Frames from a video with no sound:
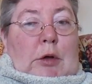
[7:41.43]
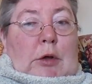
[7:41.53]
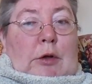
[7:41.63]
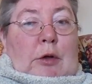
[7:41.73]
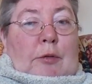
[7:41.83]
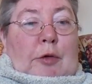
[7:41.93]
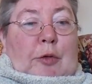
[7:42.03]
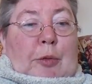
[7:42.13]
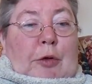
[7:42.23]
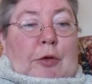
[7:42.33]
And the
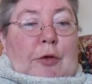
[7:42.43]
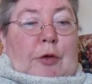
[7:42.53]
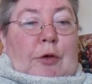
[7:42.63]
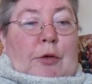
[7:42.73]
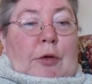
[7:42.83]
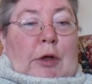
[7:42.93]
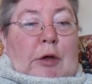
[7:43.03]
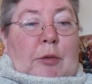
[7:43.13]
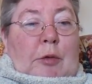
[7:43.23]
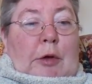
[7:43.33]
obvious person to do
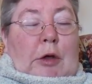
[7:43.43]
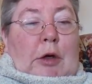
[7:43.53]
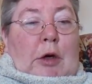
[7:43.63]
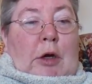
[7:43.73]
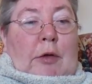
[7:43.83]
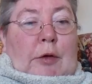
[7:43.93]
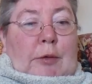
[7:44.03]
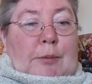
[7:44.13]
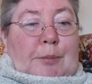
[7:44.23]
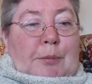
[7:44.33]
that would have been either
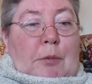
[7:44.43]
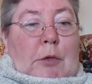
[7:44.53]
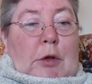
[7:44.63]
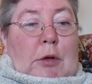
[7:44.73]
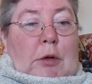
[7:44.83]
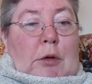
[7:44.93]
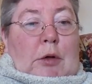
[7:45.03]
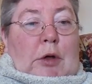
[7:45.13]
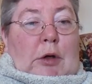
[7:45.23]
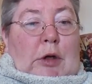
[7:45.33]

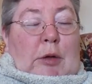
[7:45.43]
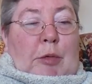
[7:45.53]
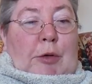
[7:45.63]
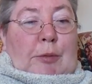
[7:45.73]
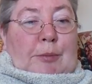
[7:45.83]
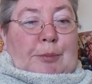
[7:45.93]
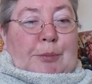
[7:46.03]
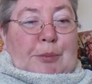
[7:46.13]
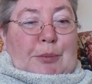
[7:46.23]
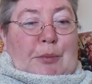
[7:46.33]
a neighbour.
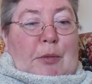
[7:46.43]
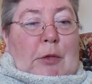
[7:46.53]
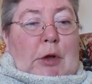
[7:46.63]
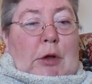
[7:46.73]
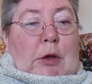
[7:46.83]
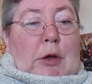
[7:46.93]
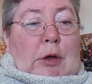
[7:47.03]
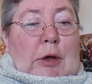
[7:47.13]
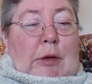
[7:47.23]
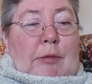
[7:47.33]

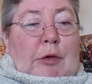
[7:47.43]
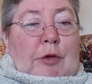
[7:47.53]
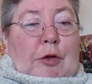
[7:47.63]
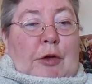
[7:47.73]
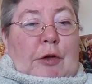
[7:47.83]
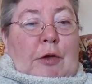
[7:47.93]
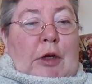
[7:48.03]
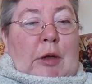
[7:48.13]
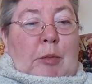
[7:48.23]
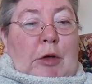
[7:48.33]
I have considered the
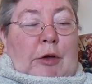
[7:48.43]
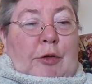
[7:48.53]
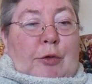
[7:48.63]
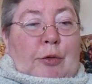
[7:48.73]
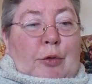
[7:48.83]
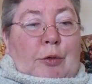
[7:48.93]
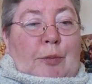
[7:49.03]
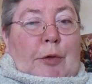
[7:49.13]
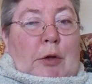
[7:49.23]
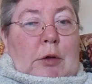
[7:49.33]
neighbour next door,
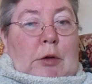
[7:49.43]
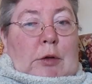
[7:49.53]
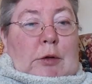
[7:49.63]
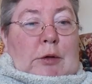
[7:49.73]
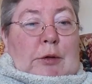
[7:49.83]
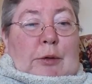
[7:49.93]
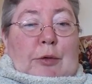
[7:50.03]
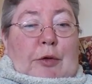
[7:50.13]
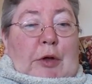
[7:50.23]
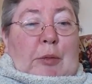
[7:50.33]

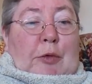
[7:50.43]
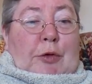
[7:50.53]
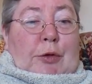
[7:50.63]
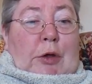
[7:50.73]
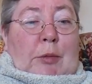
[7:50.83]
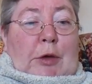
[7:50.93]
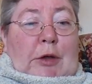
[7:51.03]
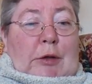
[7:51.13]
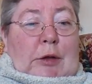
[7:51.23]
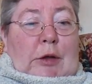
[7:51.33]
whose name was Johnny
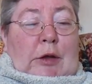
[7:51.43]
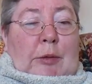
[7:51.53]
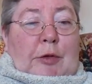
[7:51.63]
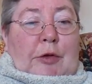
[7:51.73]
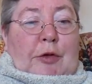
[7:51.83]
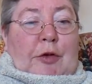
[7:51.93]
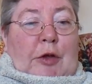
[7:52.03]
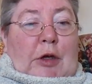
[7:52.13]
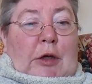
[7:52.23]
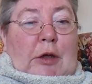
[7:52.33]
Whale, and he was in the
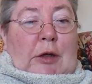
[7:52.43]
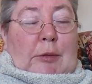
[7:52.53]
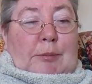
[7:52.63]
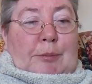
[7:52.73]
CID,